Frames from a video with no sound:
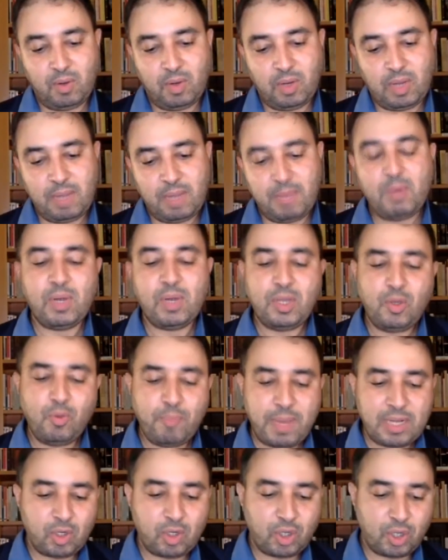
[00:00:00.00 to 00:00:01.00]
when you
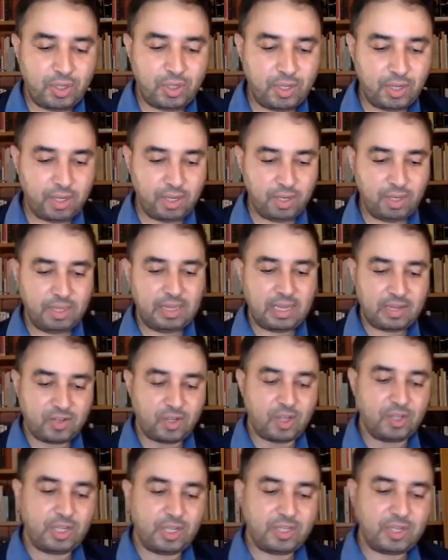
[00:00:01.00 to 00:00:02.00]
mentioned
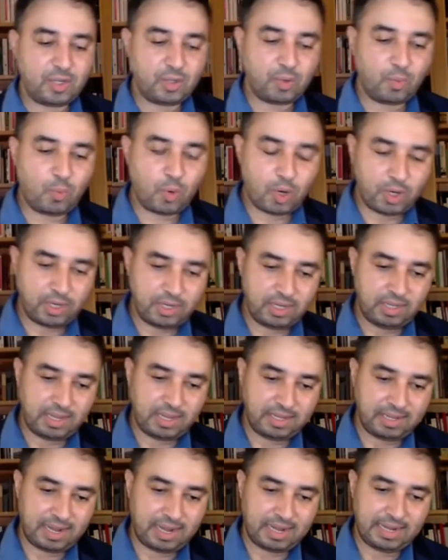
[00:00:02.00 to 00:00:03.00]
there's a word that
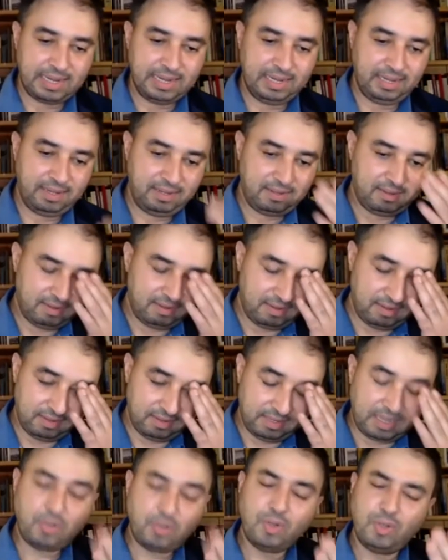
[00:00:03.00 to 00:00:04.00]

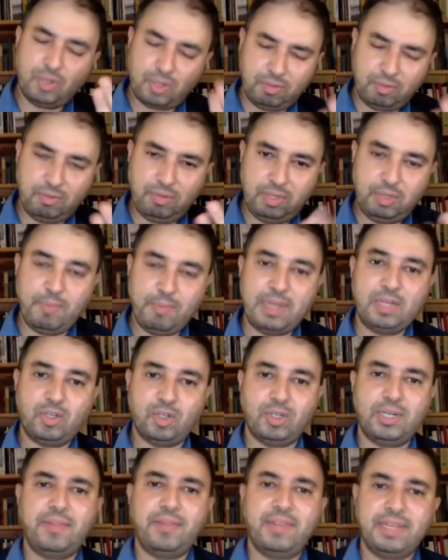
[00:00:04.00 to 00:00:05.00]
that you
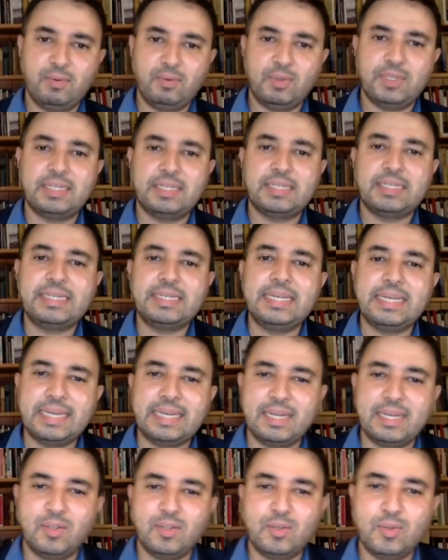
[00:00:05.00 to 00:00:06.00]
mentioned, I think it was
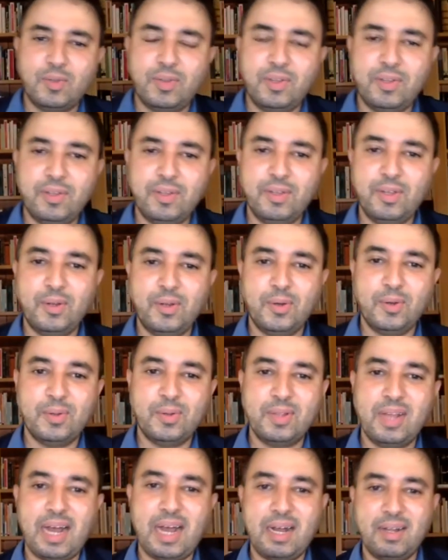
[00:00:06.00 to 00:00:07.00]
sticking to the,
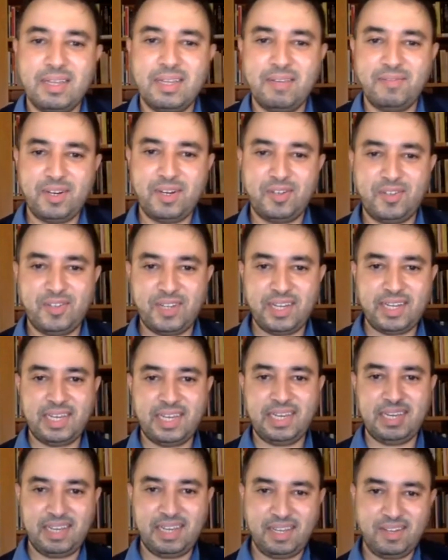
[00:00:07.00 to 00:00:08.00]
how if they're
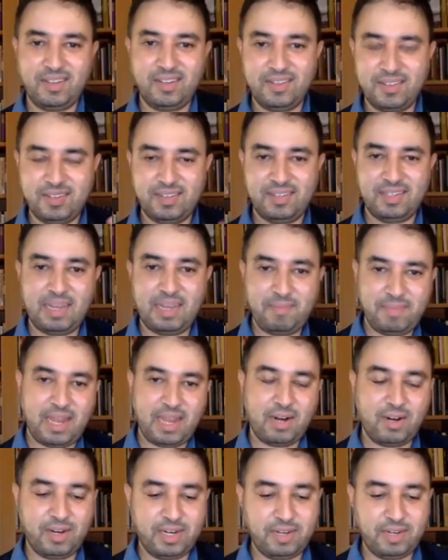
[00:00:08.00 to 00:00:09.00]
sticking the same
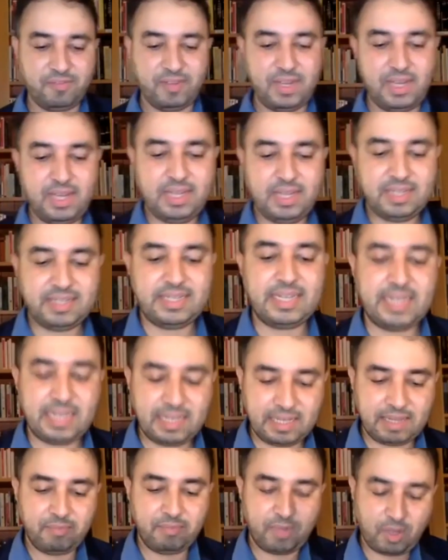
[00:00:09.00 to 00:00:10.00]
narrative, sticking
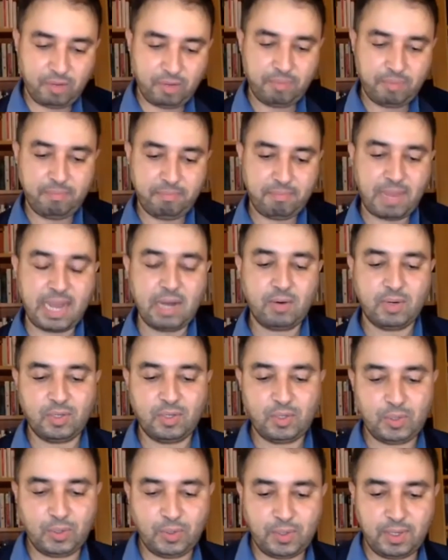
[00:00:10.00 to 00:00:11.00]
the migrants
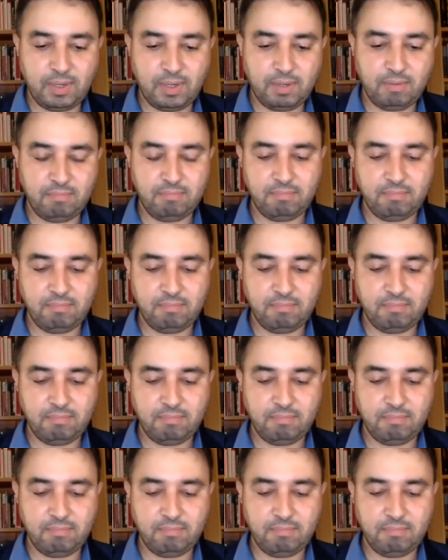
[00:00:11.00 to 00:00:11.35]
to the